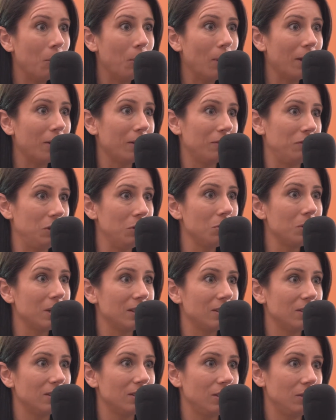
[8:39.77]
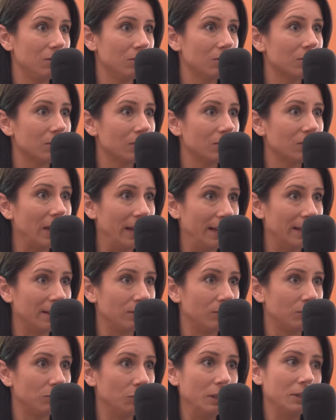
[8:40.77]
well, if you can, you're like
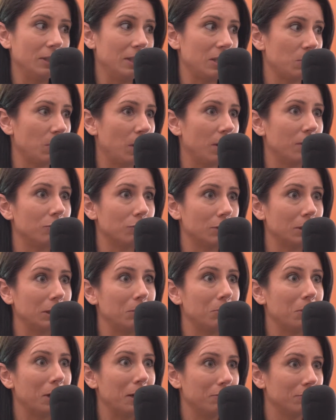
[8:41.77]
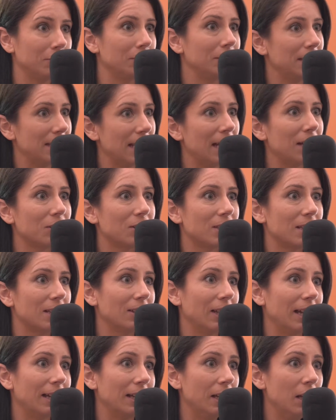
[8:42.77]
really smart and really bright and really talented. You
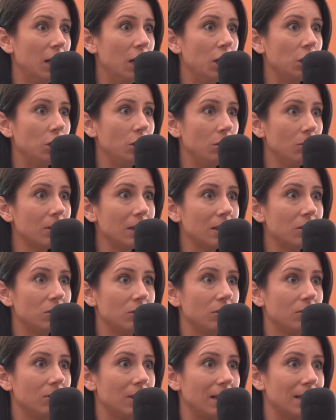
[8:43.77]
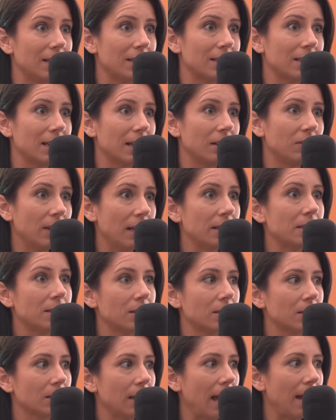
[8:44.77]
can like, do this. You, you can do yeah. this. Like,
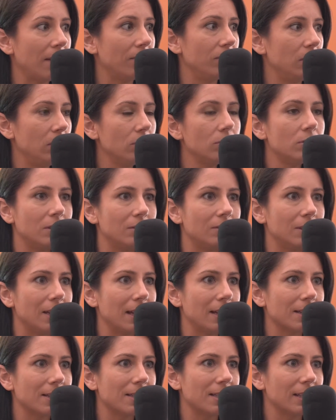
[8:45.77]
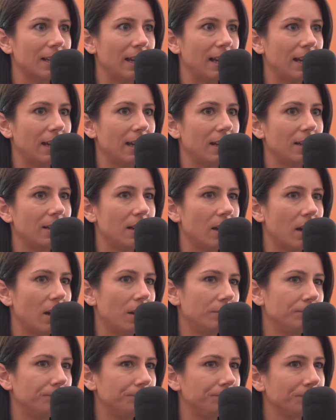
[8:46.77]
let's have you do this. And,
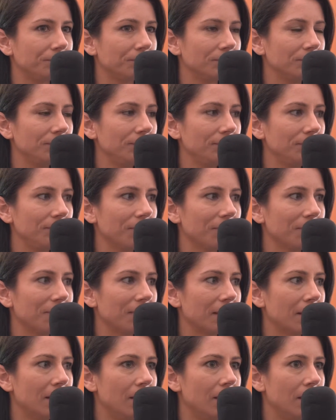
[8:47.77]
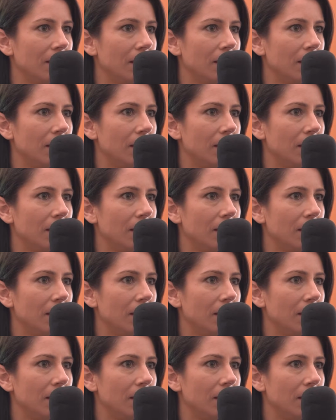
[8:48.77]
um, interesting.